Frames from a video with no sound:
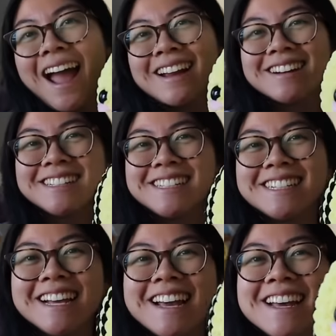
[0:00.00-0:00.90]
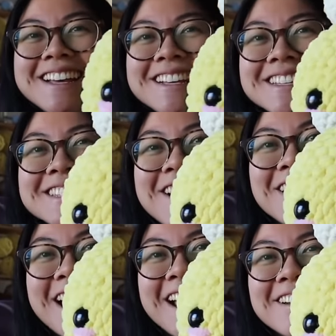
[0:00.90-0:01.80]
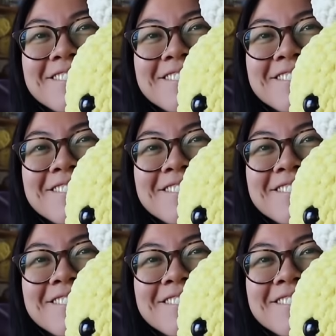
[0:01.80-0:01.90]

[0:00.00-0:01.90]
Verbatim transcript: Here she is. Okay,